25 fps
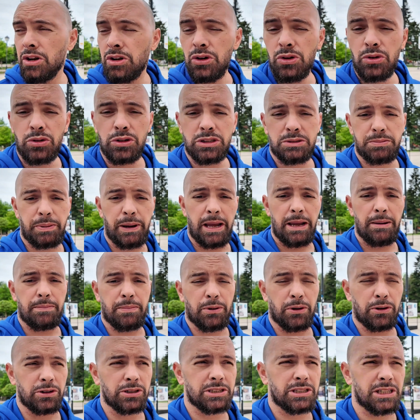
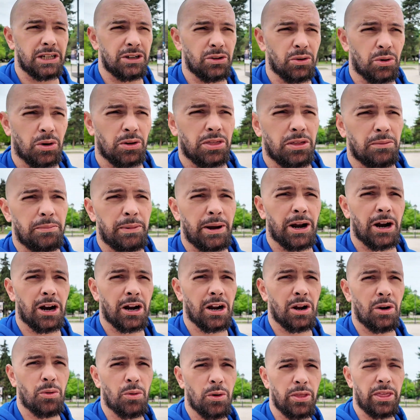newspapers in North
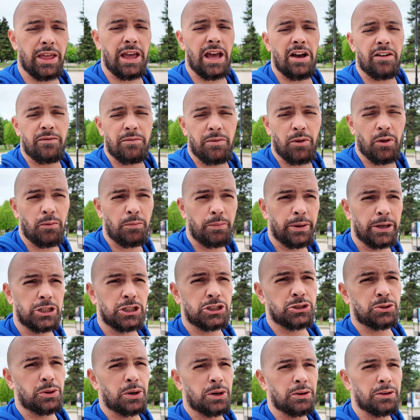America where they have
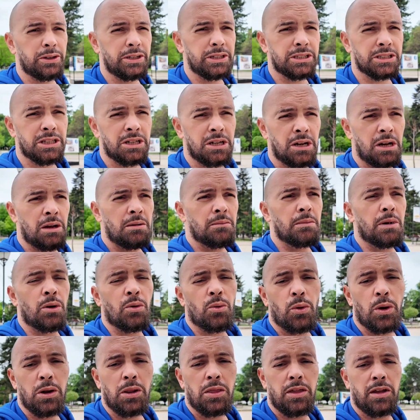obituaries, but
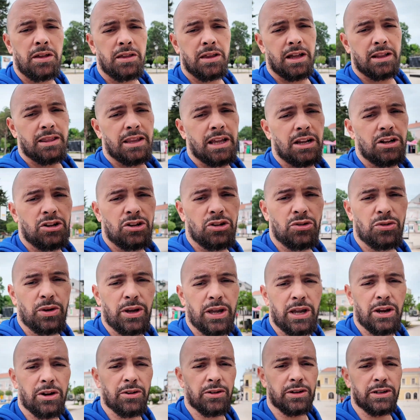one thing that they do
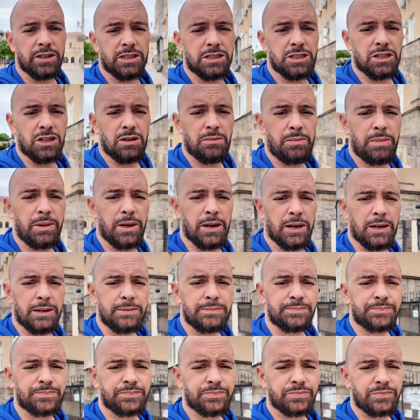here in
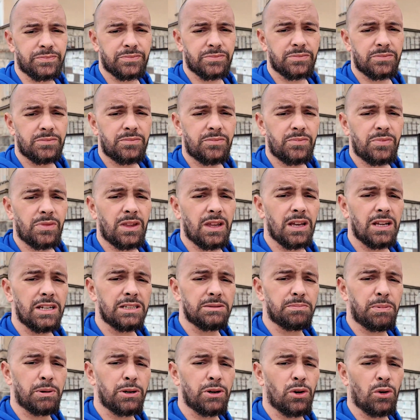Serbia
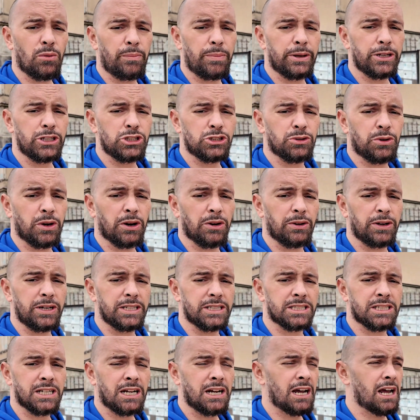is put
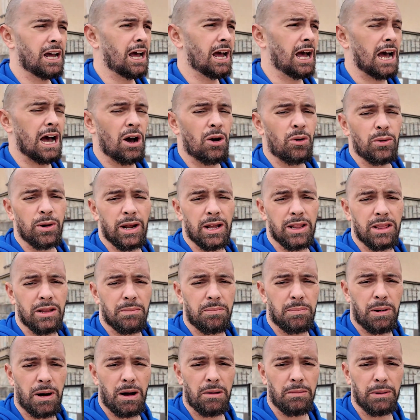obituaries out in
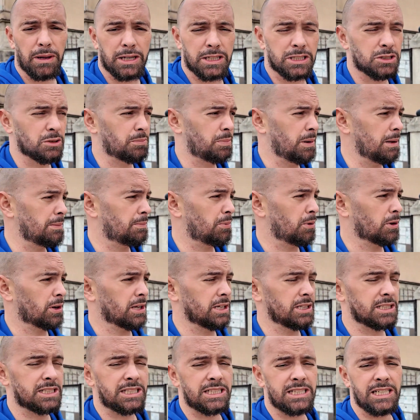the public so people
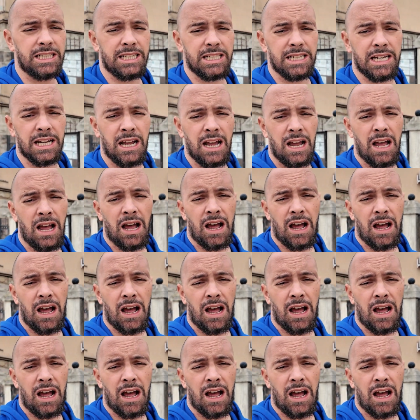can see.